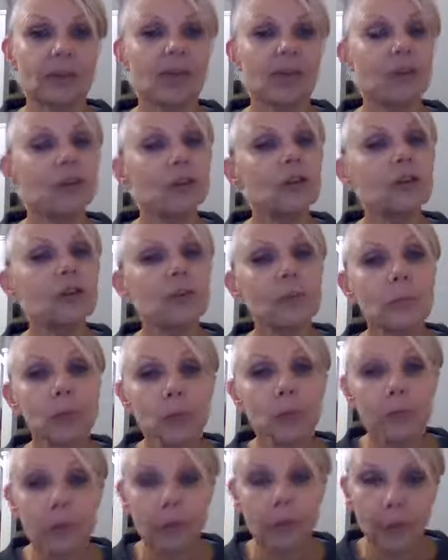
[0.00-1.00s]
and then we just
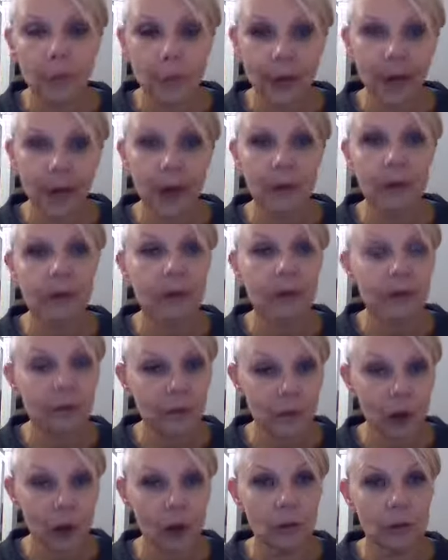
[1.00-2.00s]
move from there really
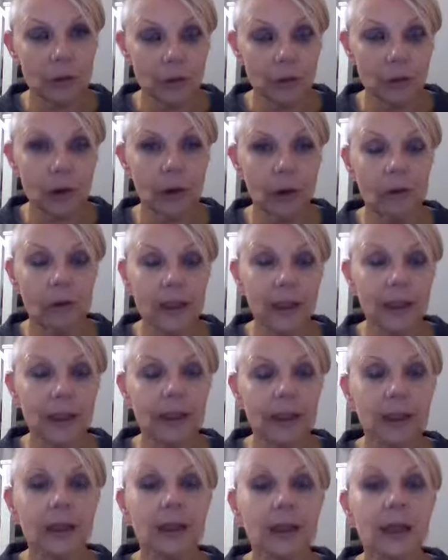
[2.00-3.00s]

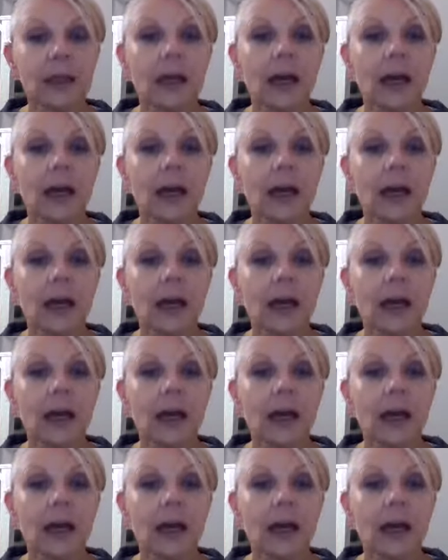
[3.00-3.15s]
slowly,